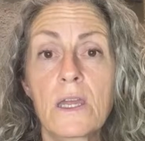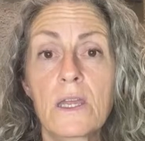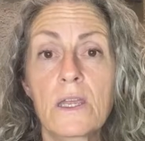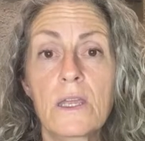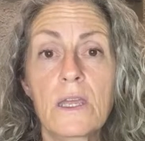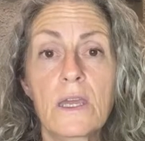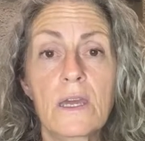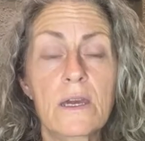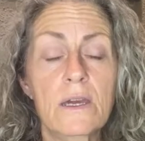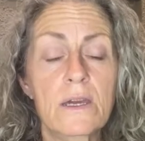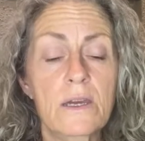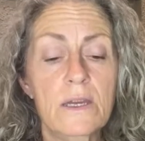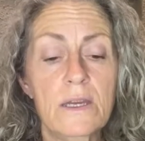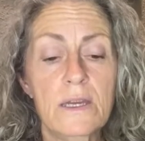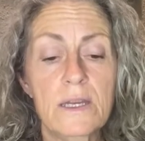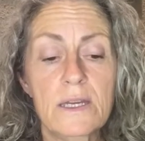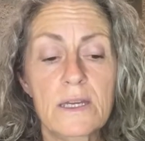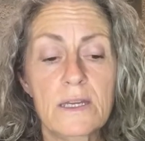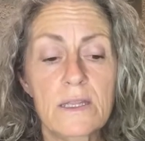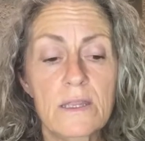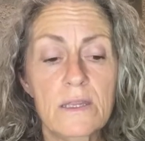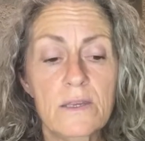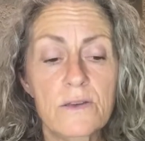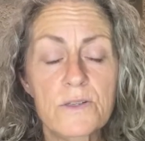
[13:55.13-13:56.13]

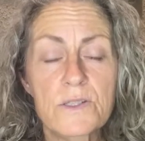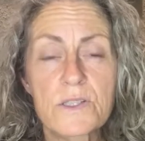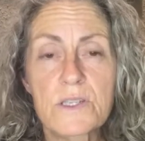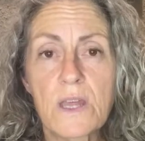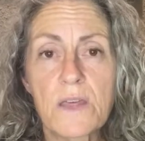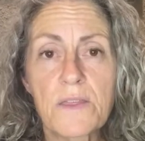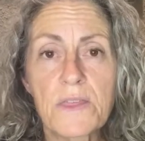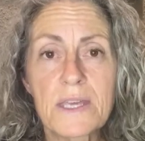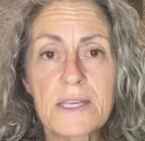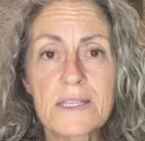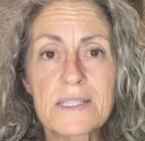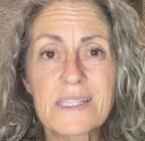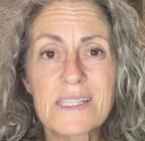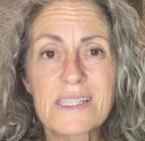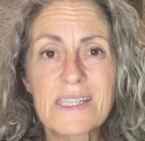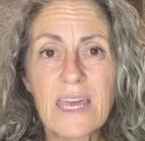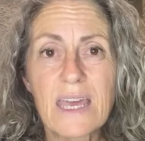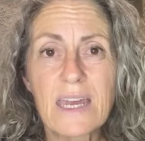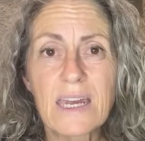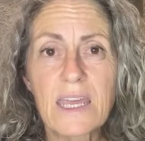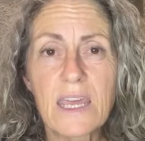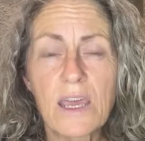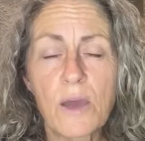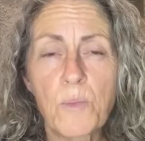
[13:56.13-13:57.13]
There's nothing
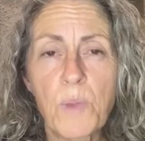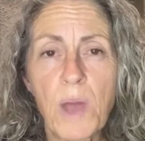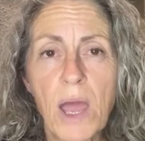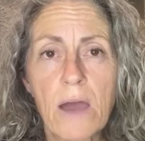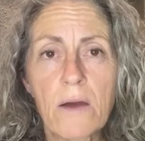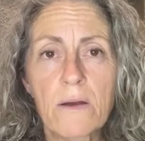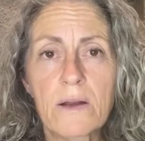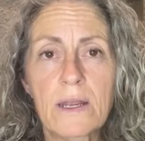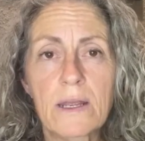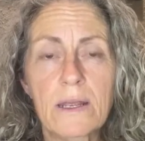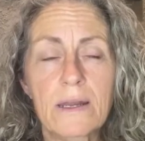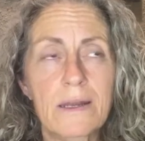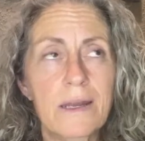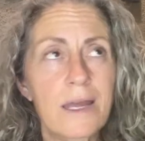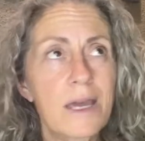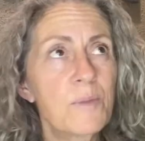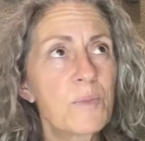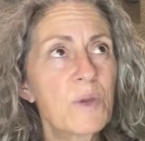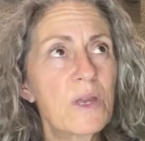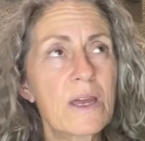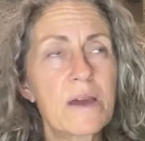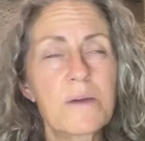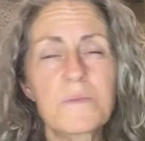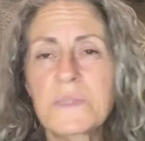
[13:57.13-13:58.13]
steady about it. I
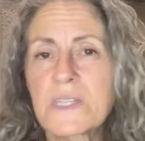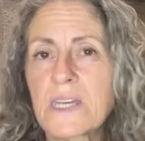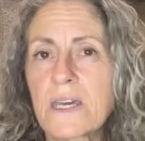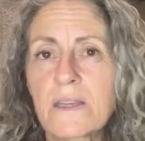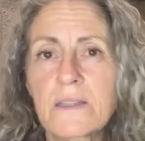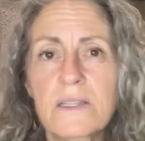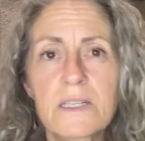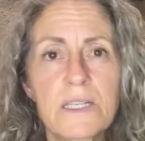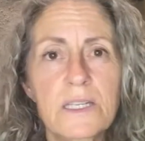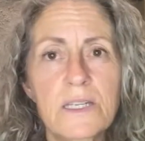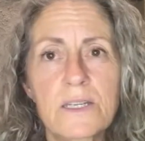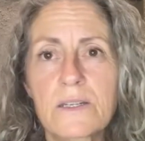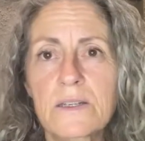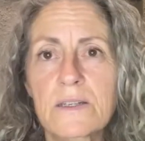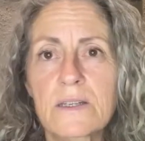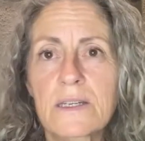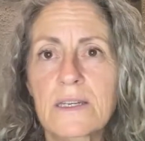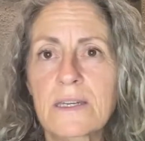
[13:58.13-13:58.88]
mean, I'm telling you,